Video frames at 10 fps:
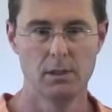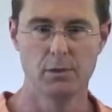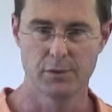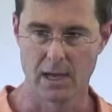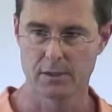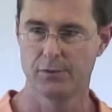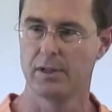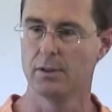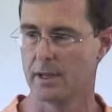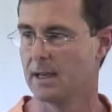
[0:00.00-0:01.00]
You've got to
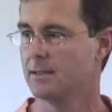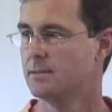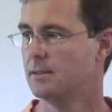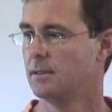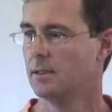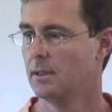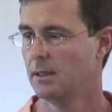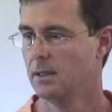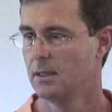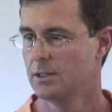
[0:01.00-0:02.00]
feel that.
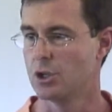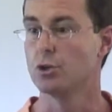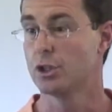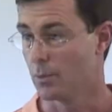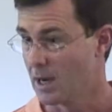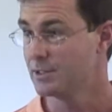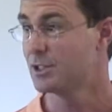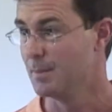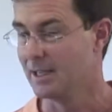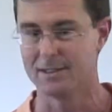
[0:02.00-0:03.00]
So she writes
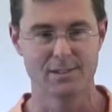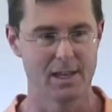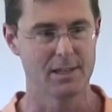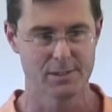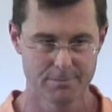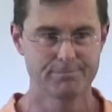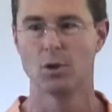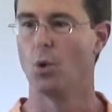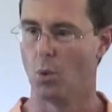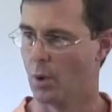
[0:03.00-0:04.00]
to me and says,
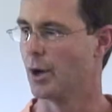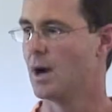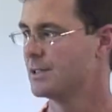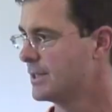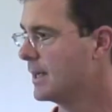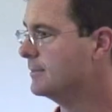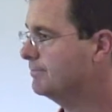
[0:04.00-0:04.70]
what do I say?